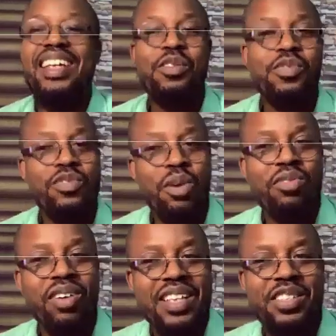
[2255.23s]
And
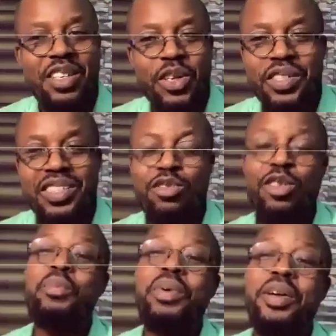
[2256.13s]
then don't forget
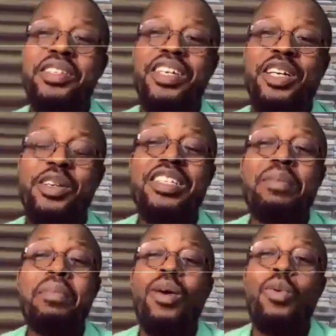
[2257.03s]
security. If you don't pay your
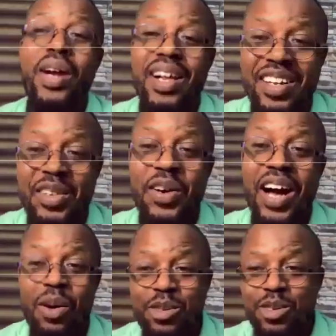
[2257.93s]
security man well in
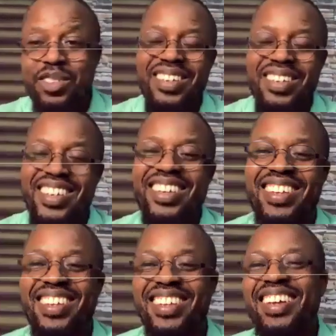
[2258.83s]
your house,
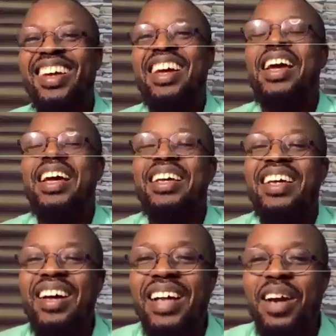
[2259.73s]

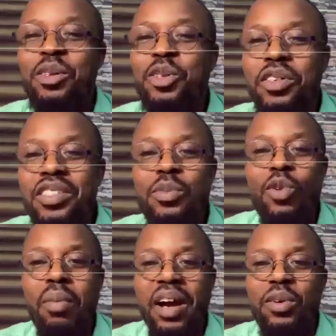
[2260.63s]
can you trust him
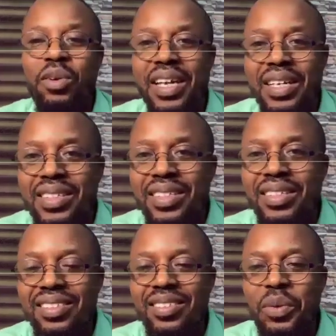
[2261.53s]
to mind your gate?
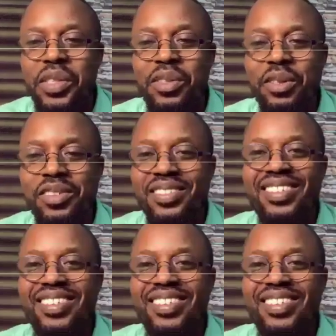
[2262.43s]
Question.